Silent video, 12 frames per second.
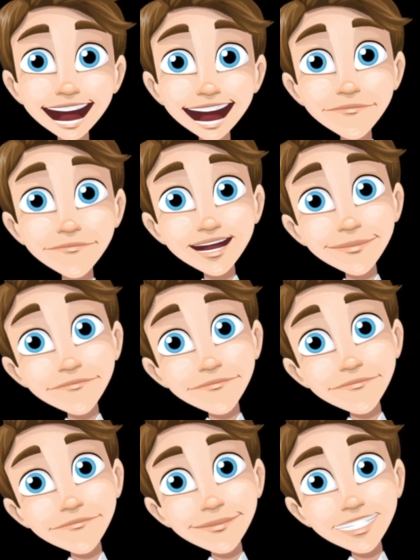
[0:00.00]
all need
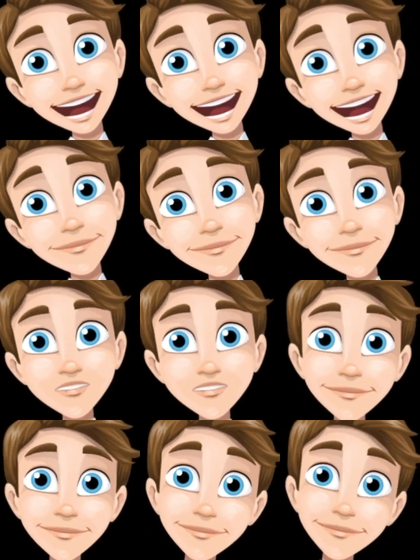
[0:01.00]
different kinds of
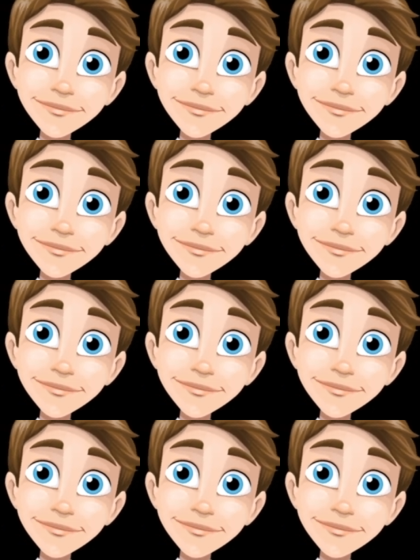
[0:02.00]
help.